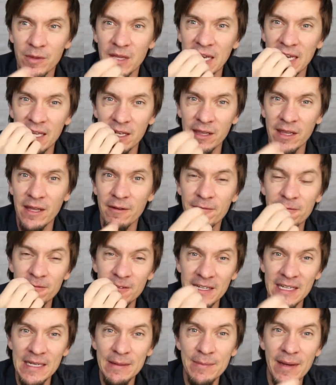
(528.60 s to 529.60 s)
in the
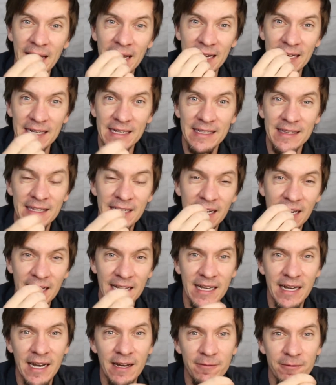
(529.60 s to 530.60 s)
feedback that I
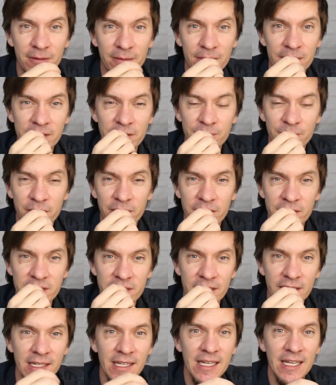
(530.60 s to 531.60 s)
got from this
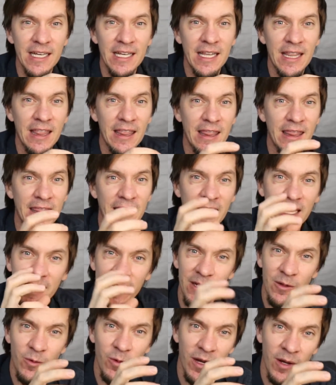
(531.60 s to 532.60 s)
person, they
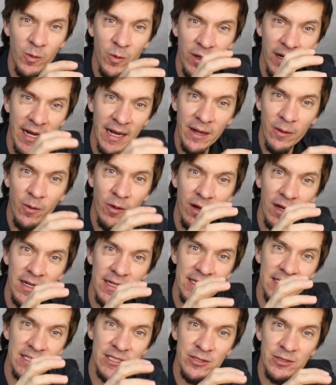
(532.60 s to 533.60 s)
didn't want what I
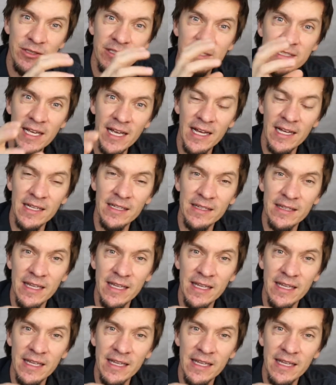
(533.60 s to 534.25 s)
wanted to sell.